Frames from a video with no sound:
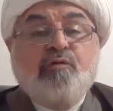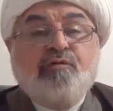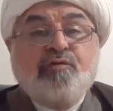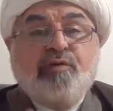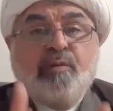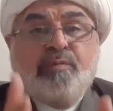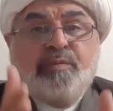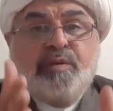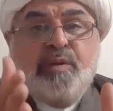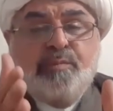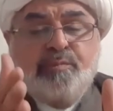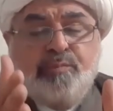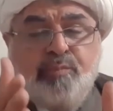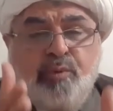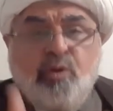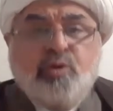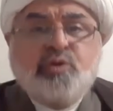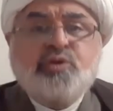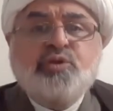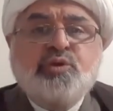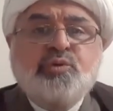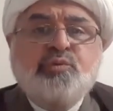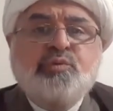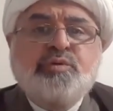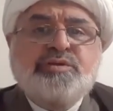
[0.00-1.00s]
or from the
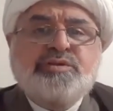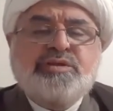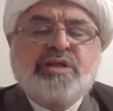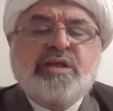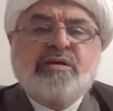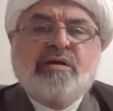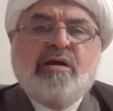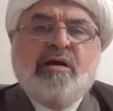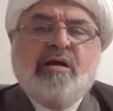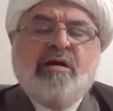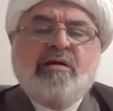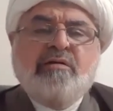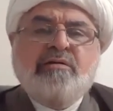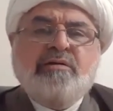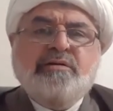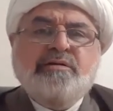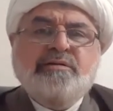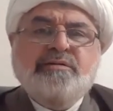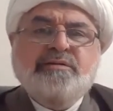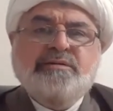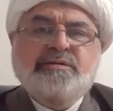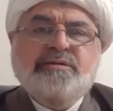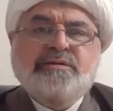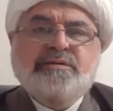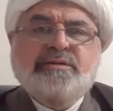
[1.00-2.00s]
book to which they
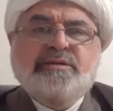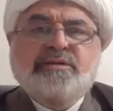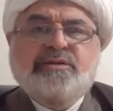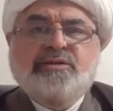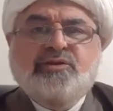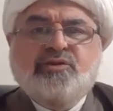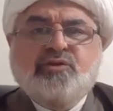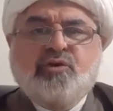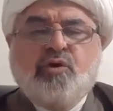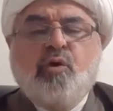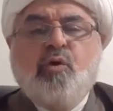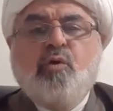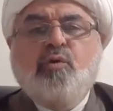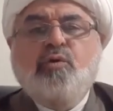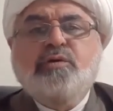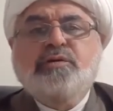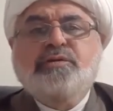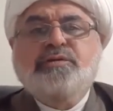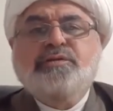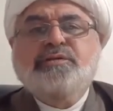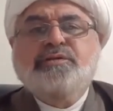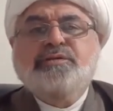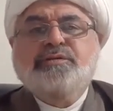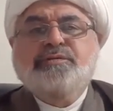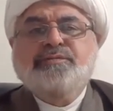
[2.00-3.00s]
are
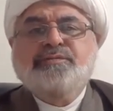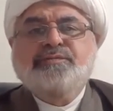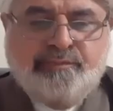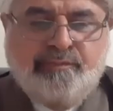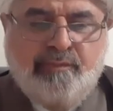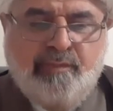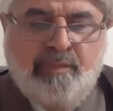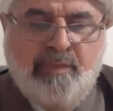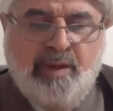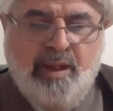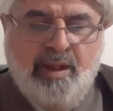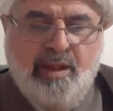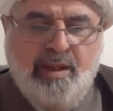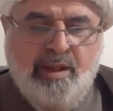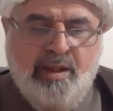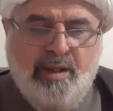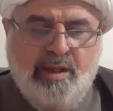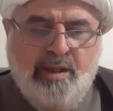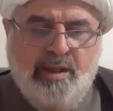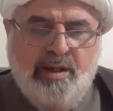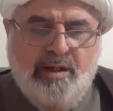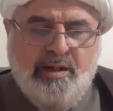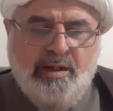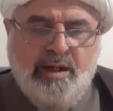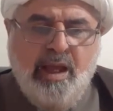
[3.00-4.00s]
called.
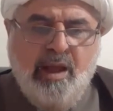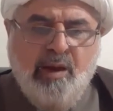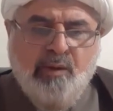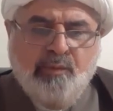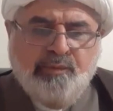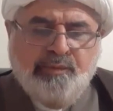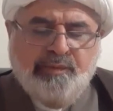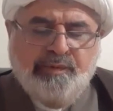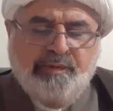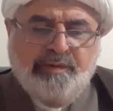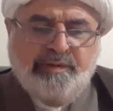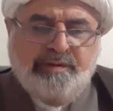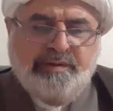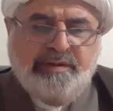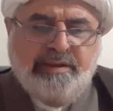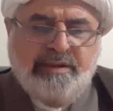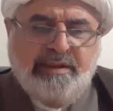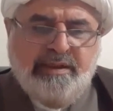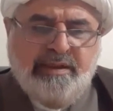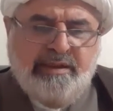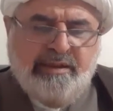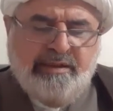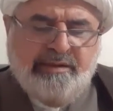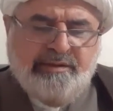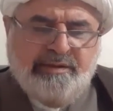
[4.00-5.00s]
Now,
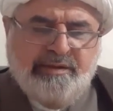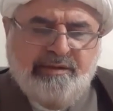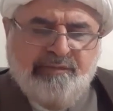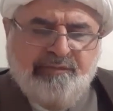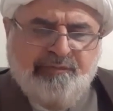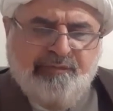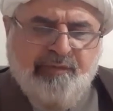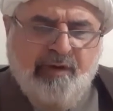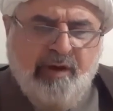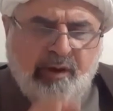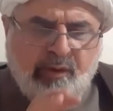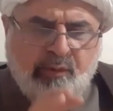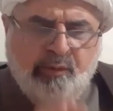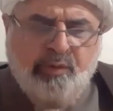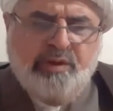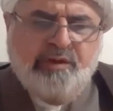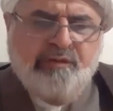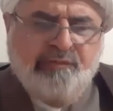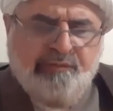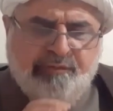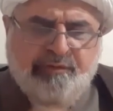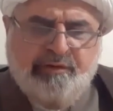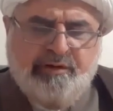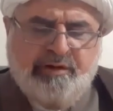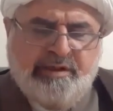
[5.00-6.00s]
the
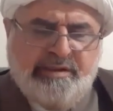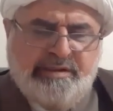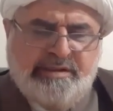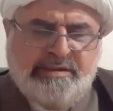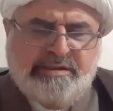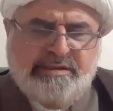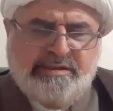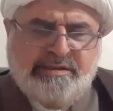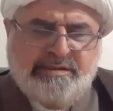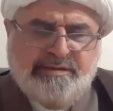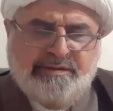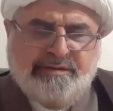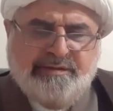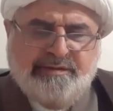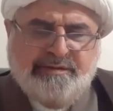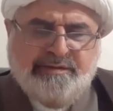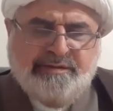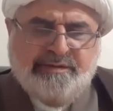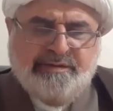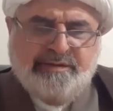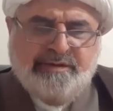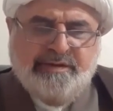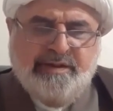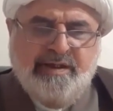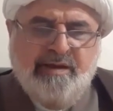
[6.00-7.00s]
following verse
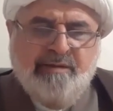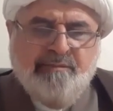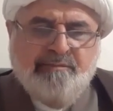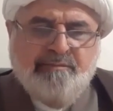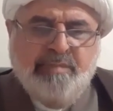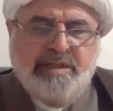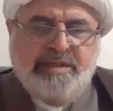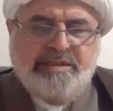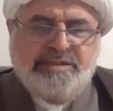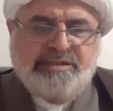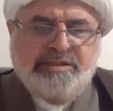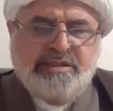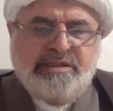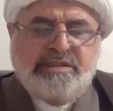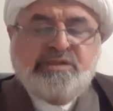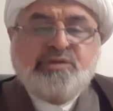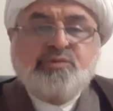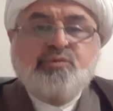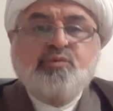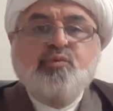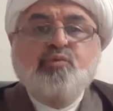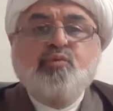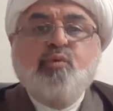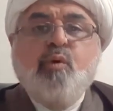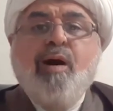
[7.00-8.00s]

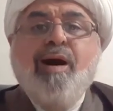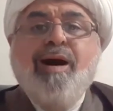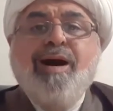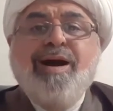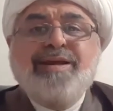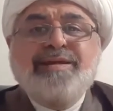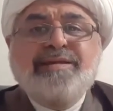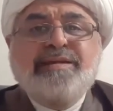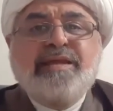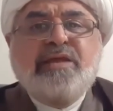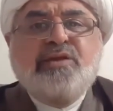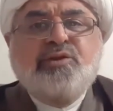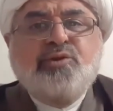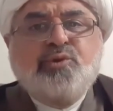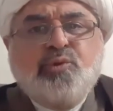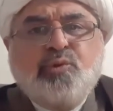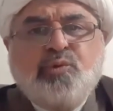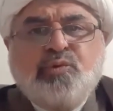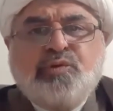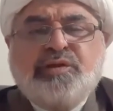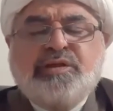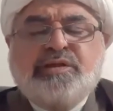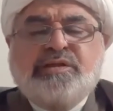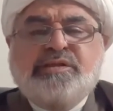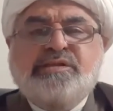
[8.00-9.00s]
mentions why they
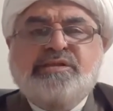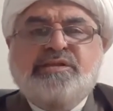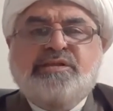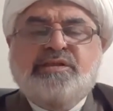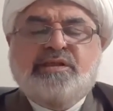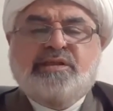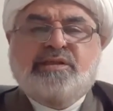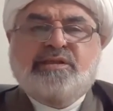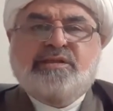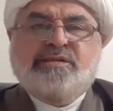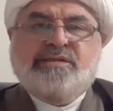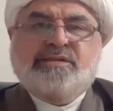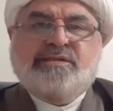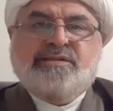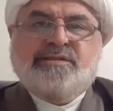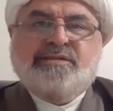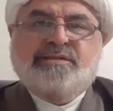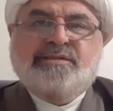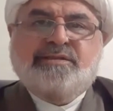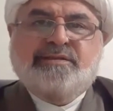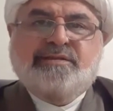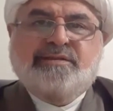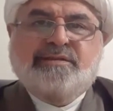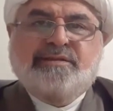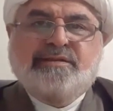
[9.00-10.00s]
do these
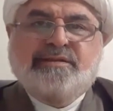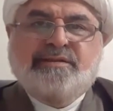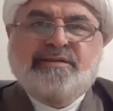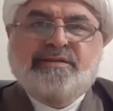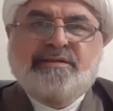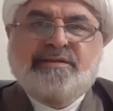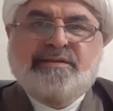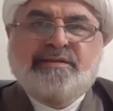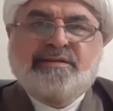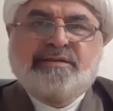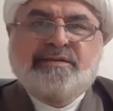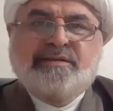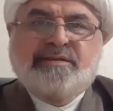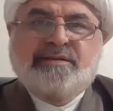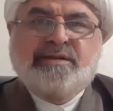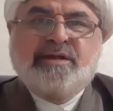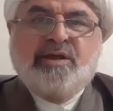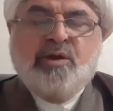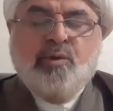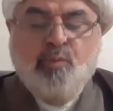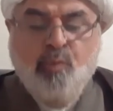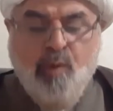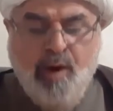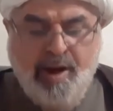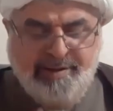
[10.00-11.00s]
things,
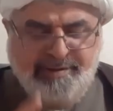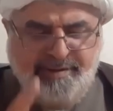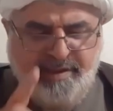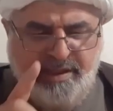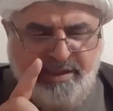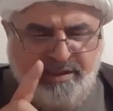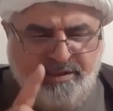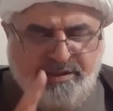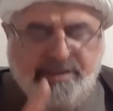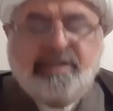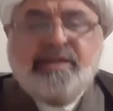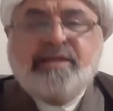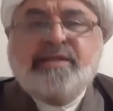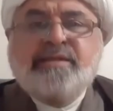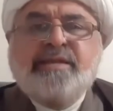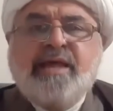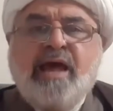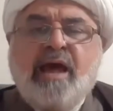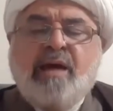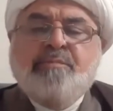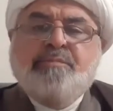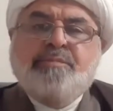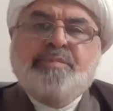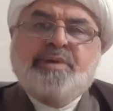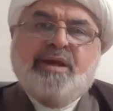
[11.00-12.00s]
why they kill the
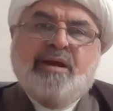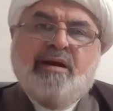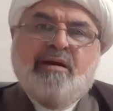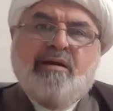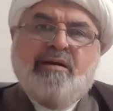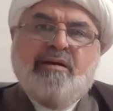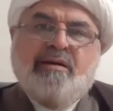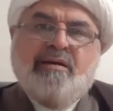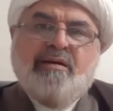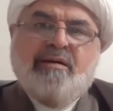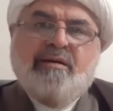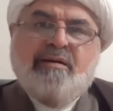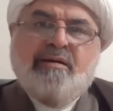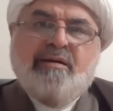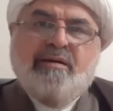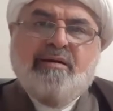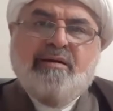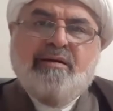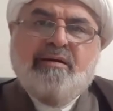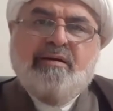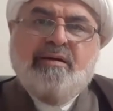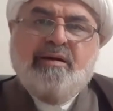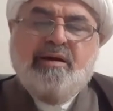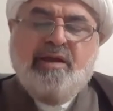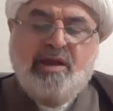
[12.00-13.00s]
Anbiya,
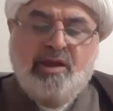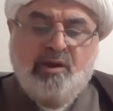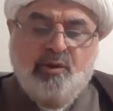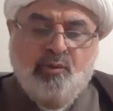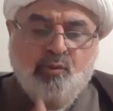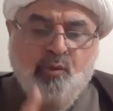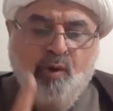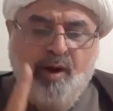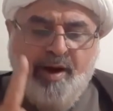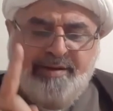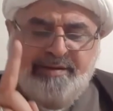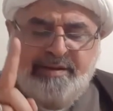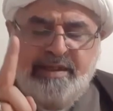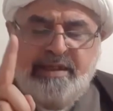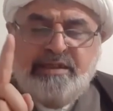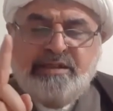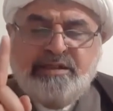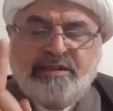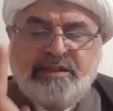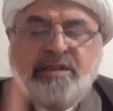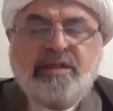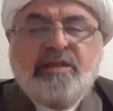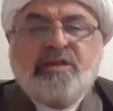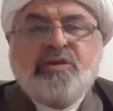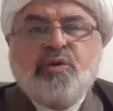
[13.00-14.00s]
why
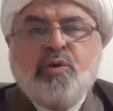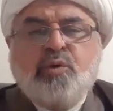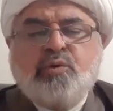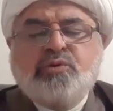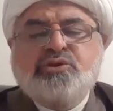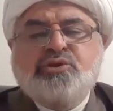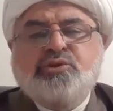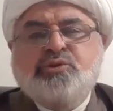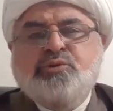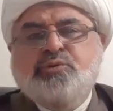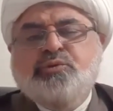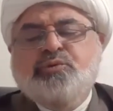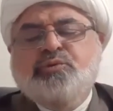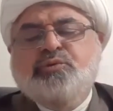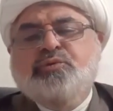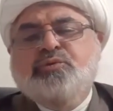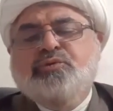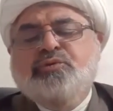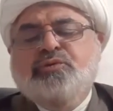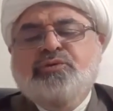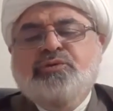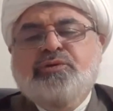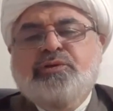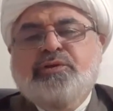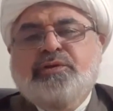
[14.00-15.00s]
they kill those
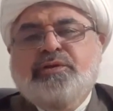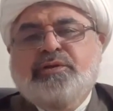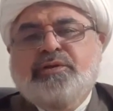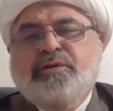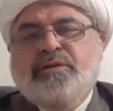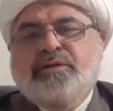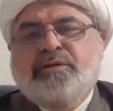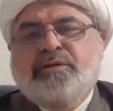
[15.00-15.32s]
who